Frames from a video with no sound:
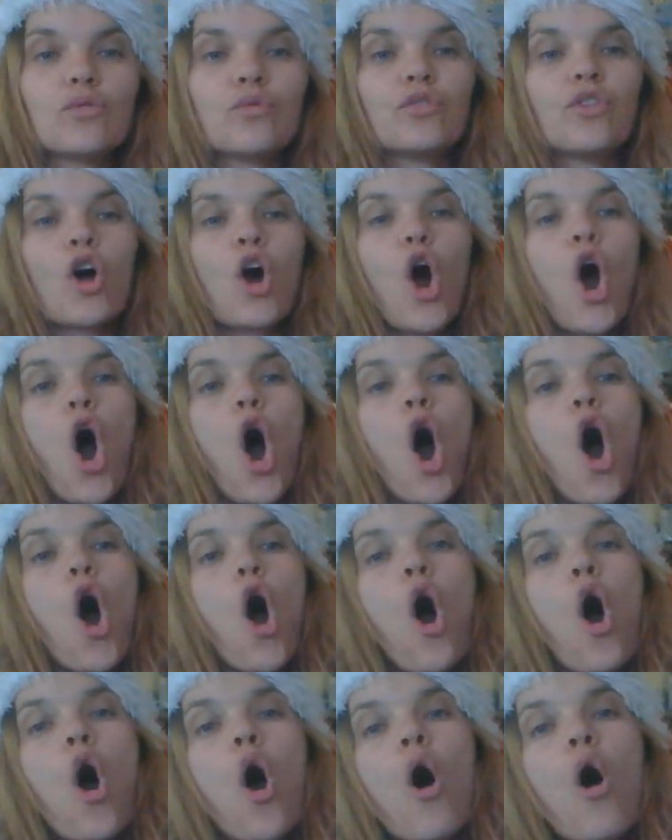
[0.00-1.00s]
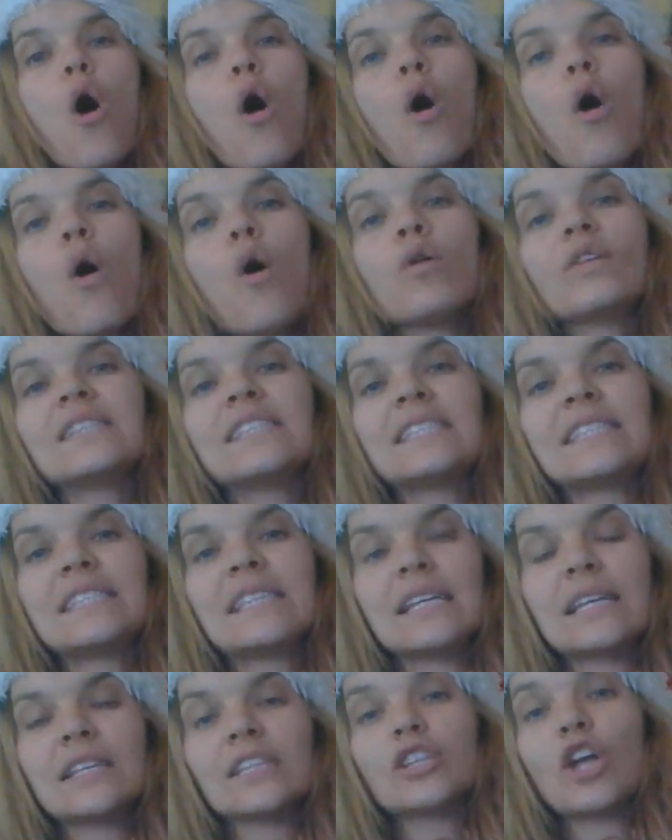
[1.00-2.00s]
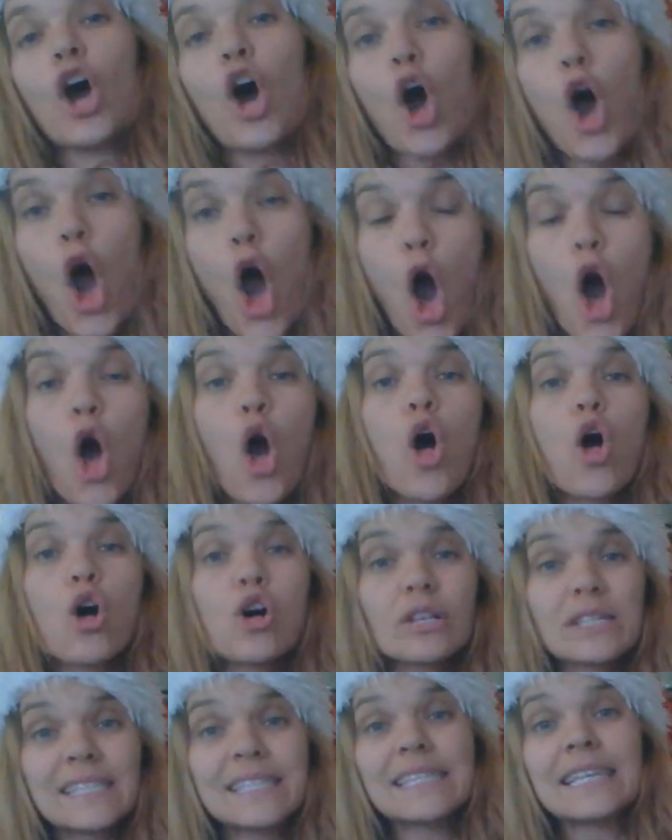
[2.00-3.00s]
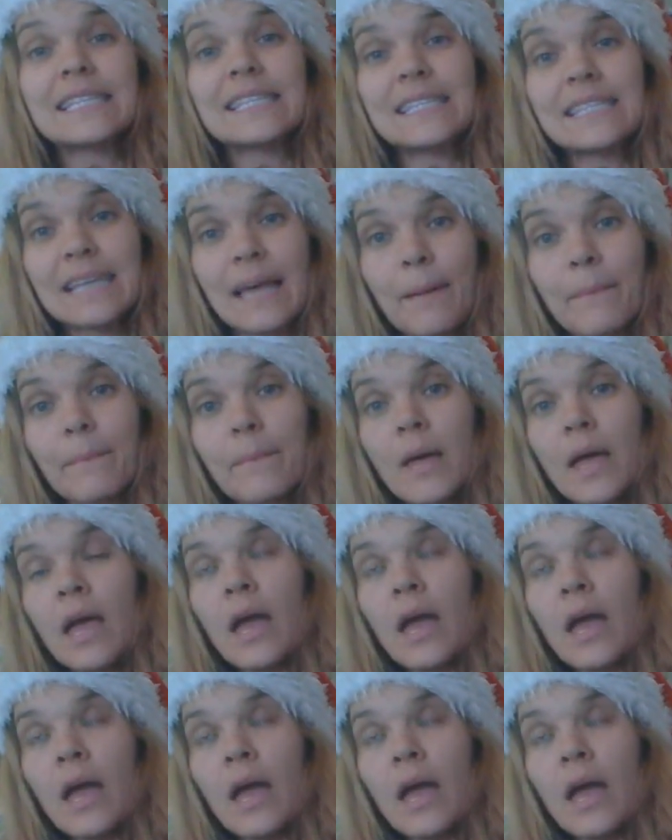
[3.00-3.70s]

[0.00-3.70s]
through the whole system